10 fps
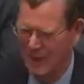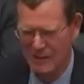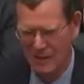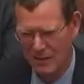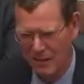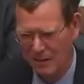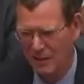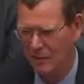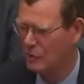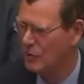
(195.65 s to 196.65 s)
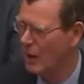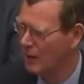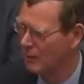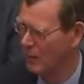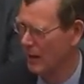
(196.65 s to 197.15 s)
that's a huge
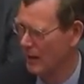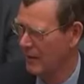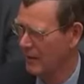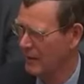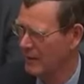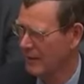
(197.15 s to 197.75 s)
job creator